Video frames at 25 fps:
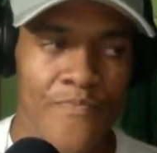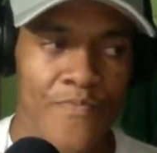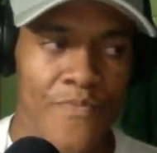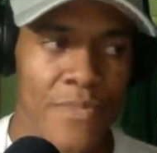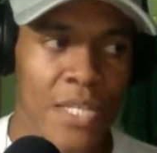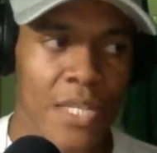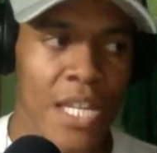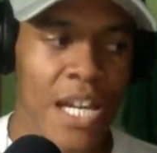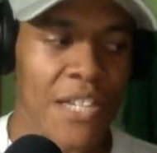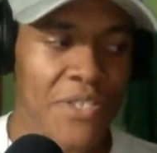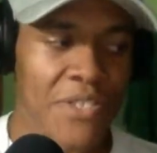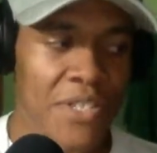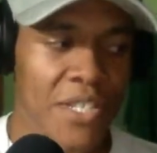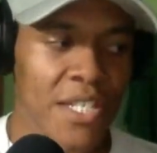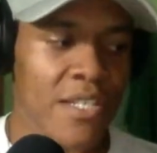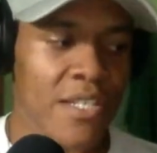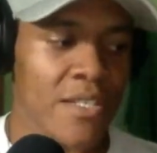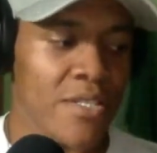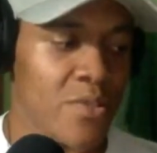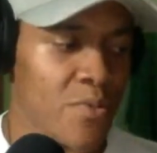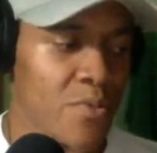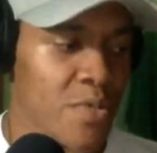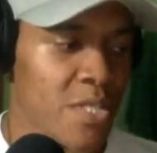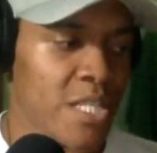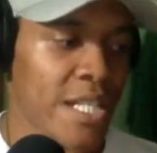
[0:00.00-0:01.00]
I think
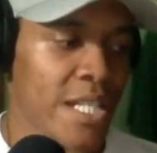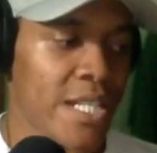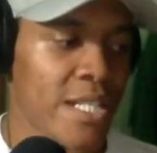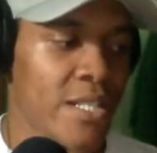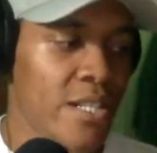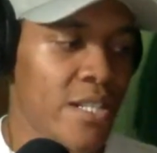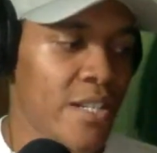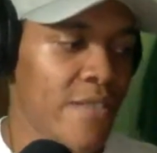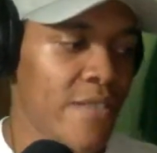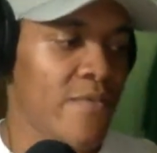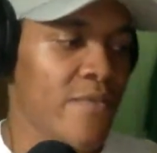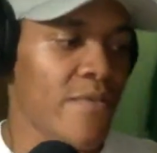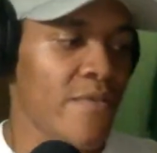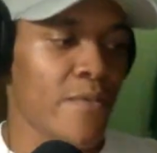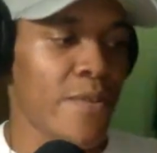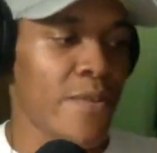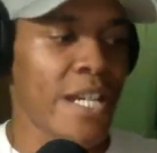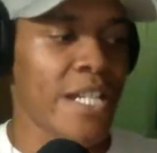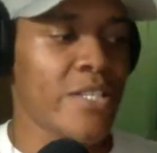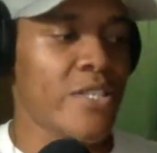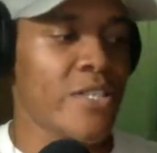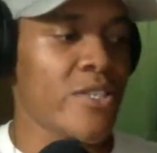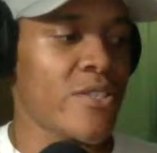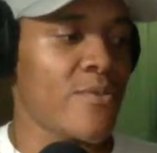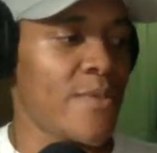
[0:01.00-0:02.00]
he's retained enough of the
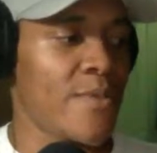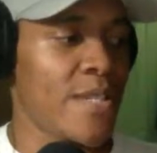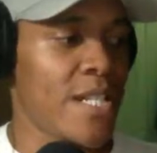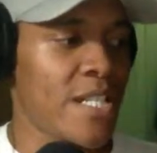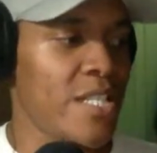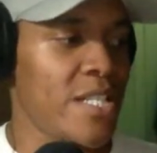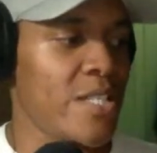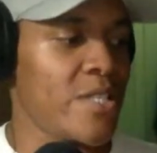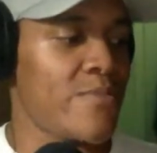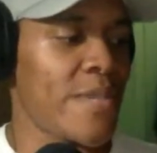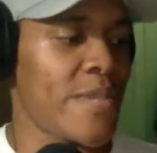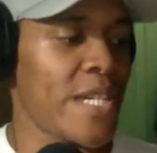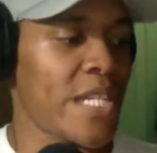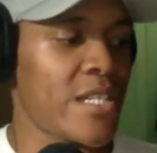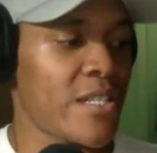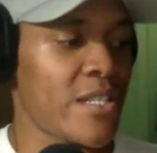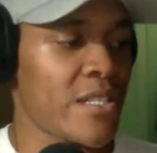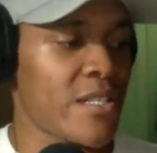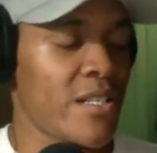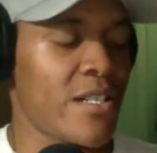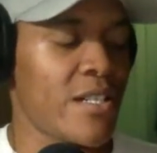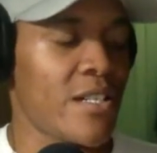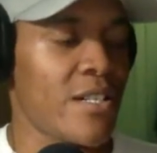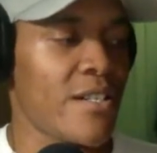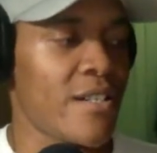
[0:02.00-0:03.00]
rights to where he's making
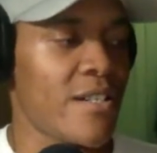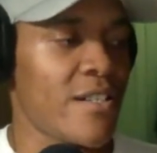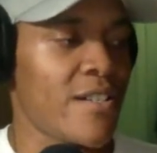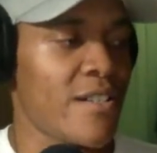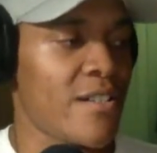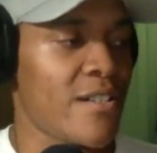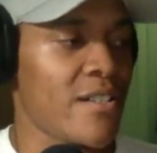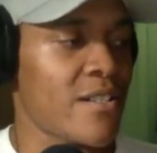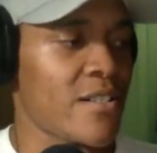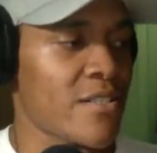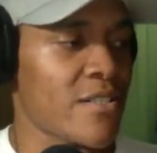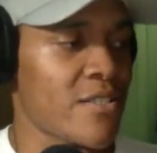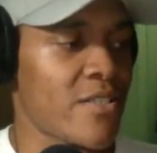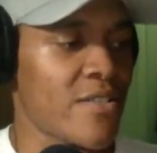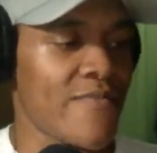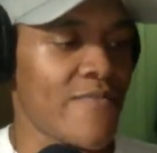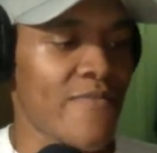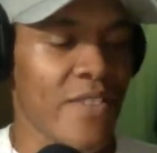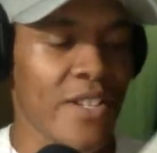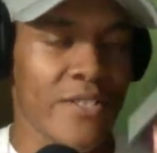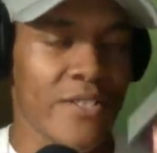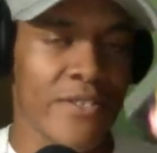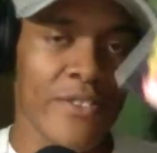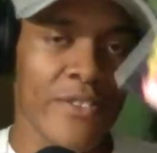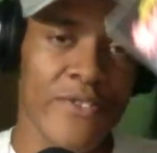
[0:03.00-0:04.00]
a good
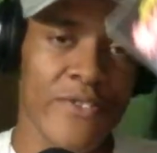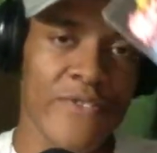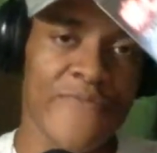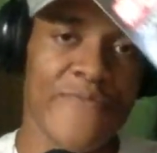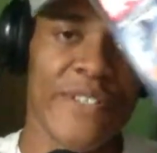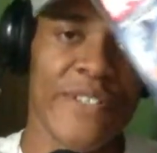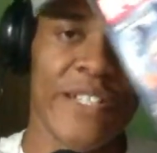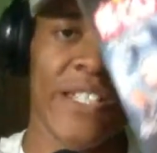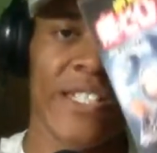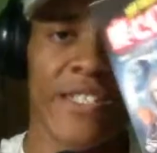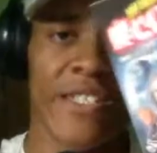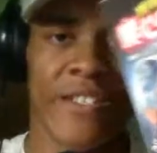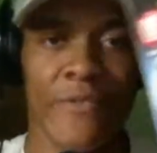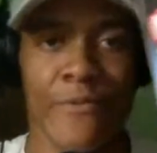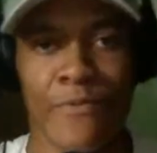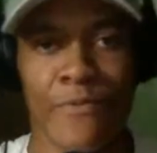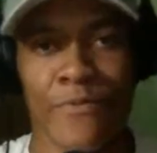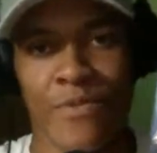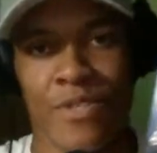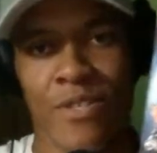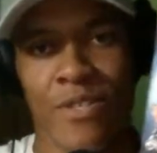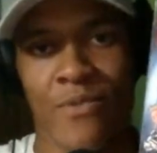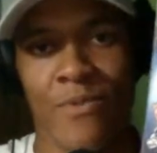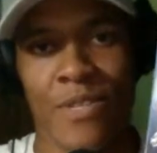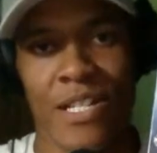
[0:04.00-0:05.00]
fuckload of money that
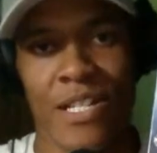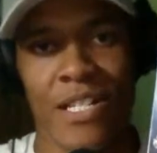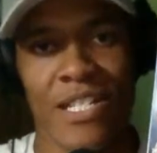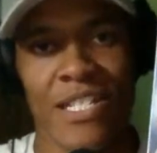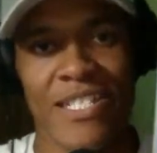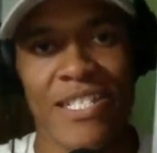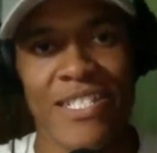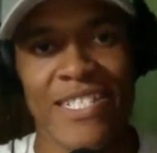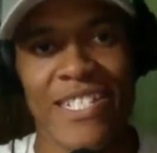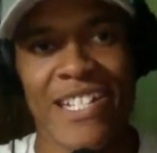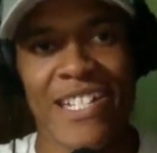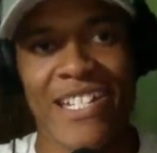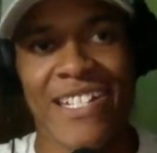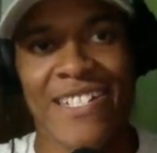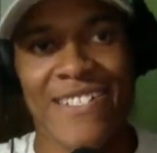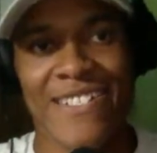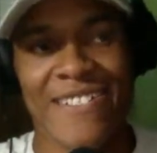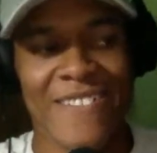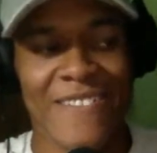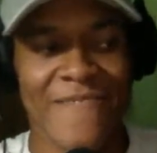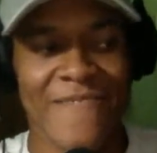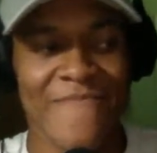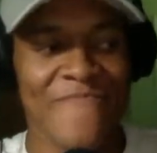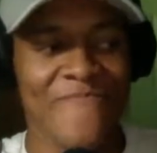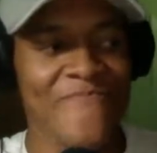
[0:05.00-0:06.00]
to where he's not
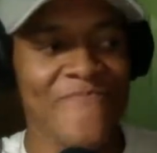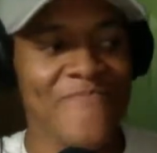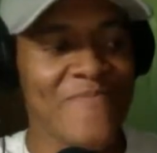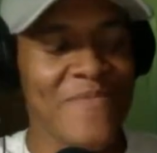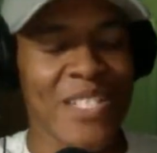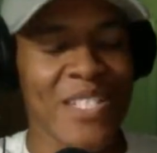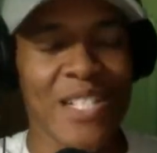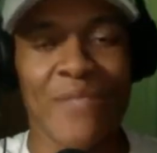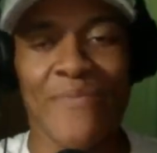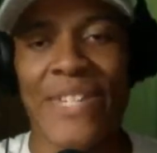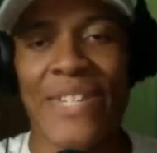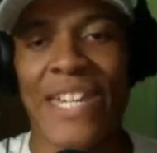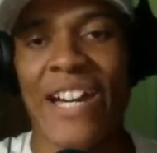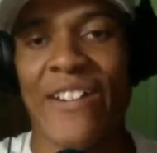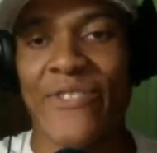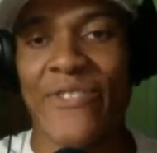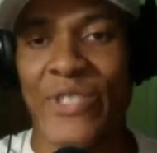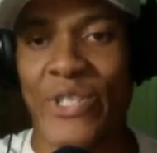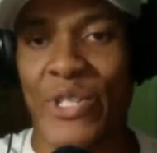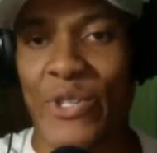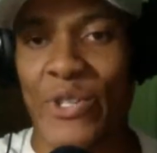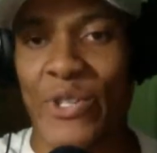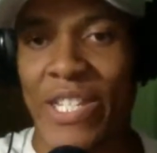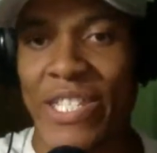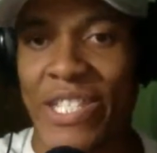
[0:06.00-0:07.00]
gonna be out on
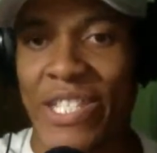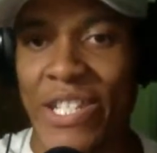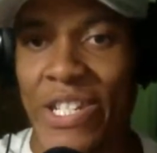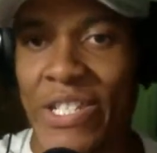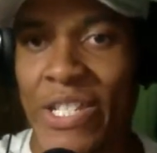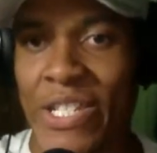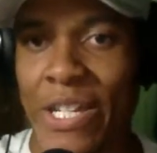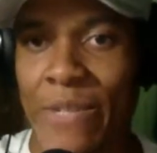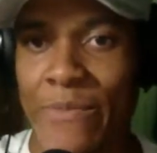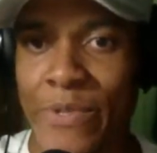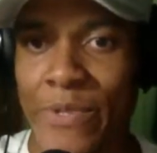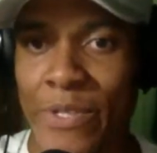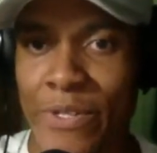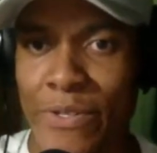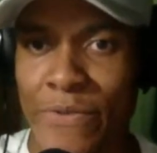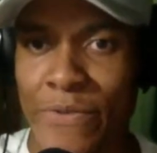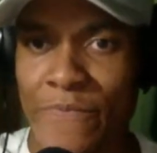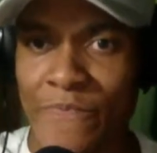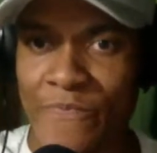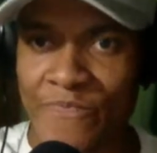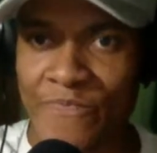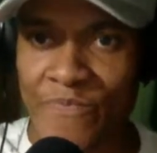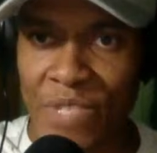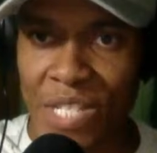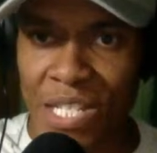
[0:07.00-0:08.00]
the streets anytime soon.
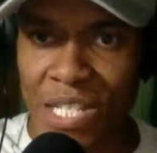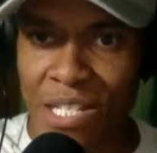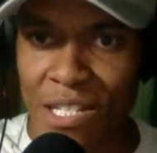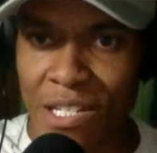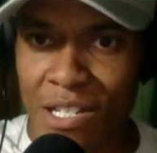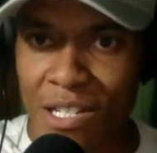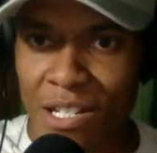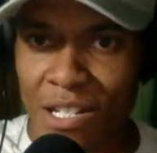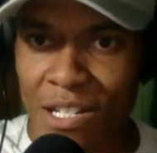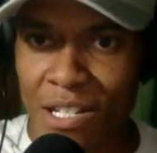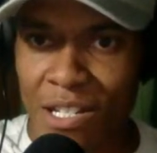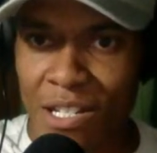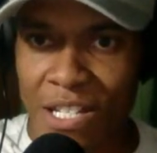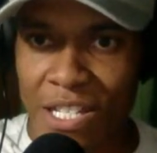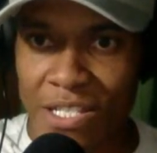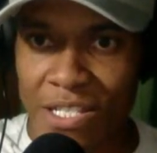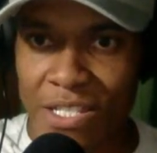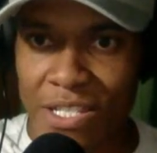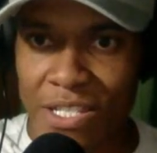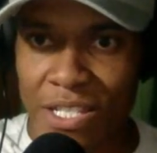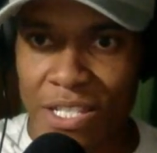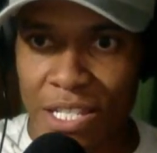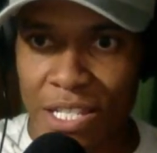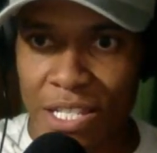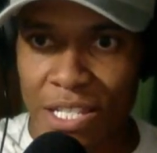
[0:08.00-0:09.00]
All right, let's
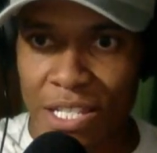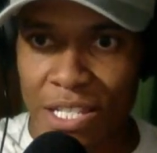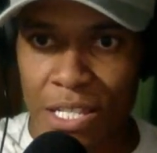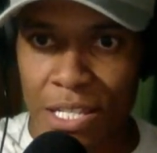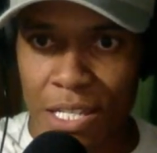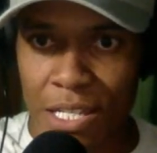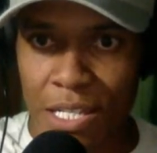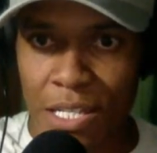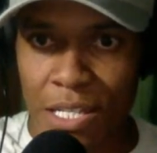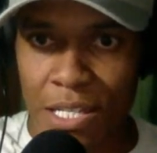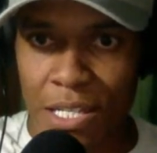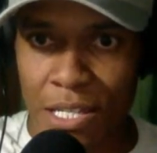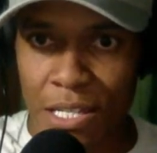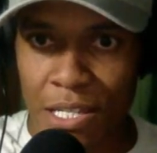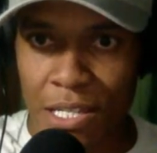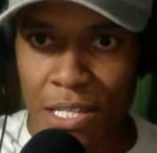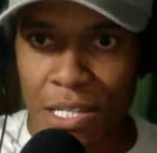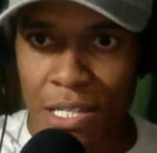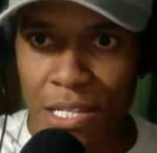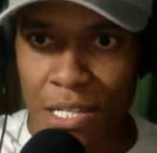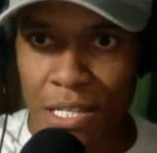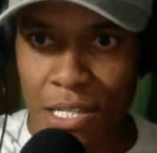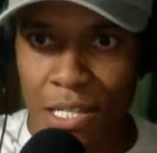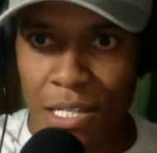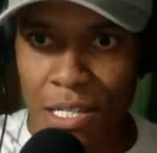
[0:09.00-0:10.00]

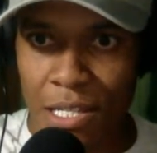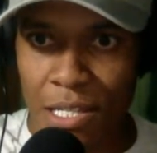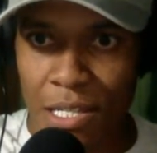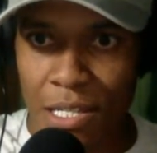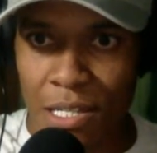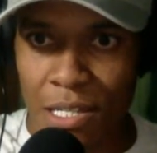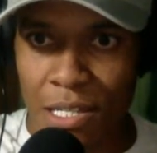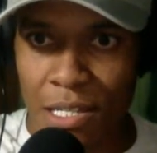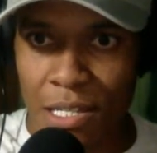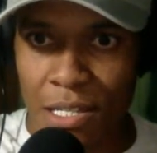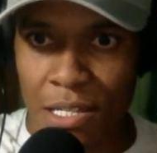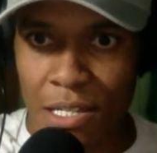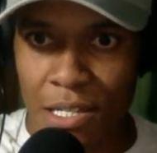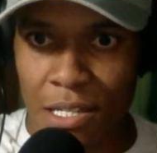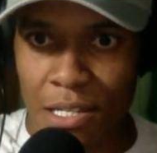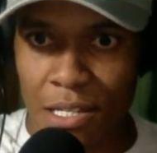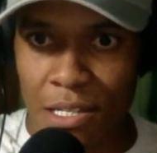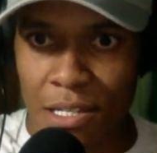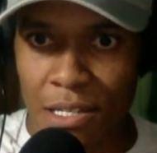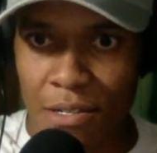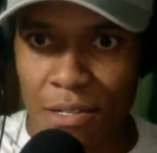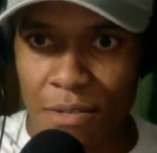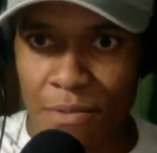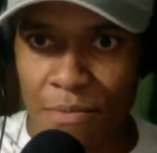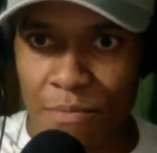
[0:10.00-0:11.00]
see.
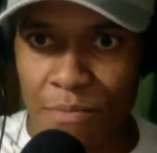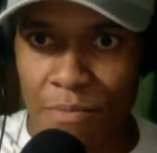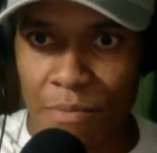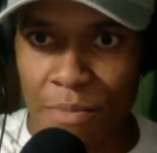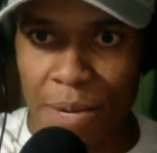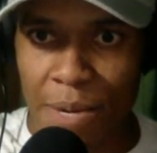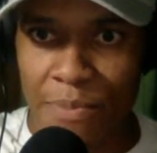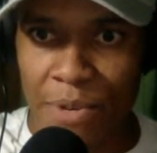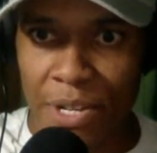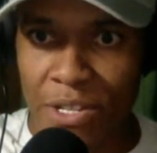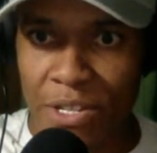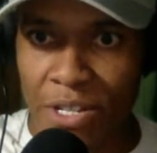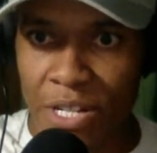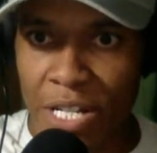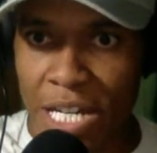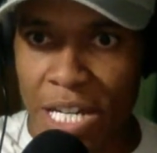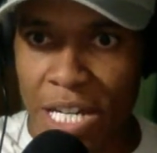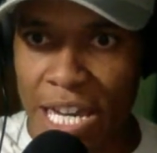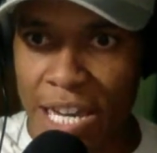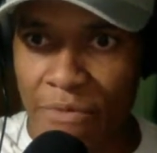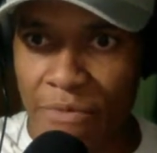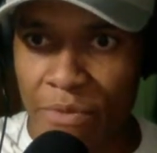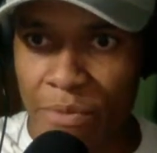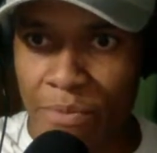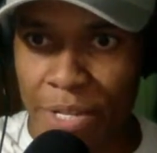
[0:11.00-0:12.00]
My brother and I
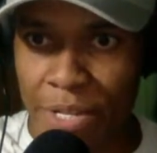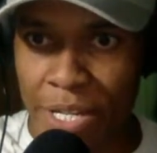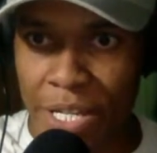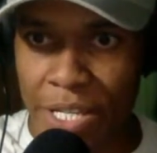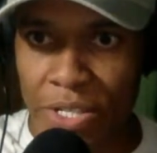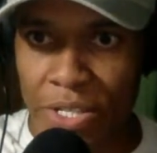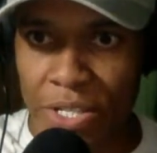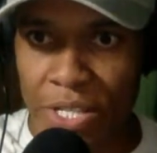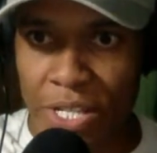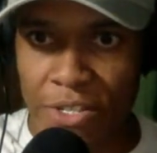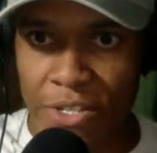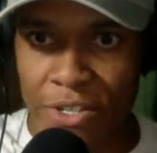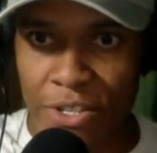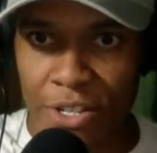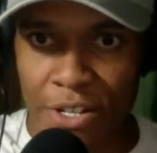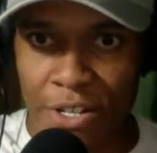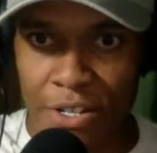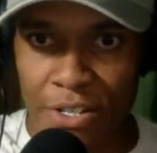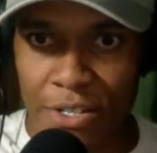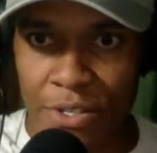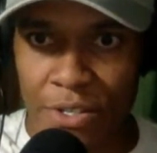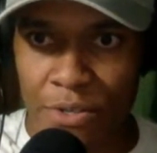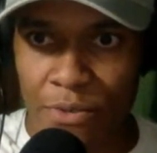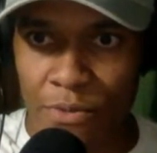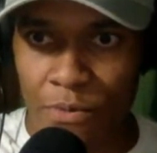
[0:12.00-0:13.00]
have a place. It's
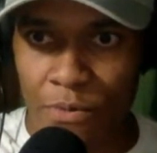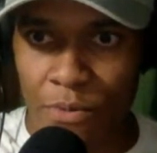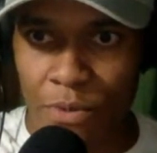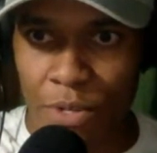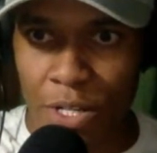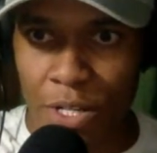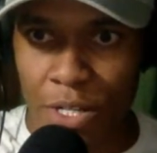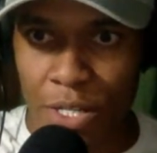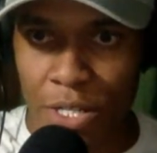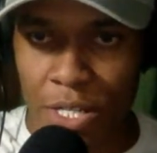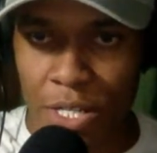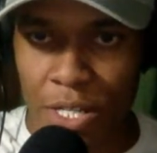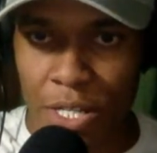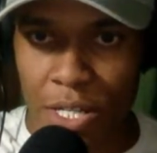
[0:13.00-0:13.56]
hard to work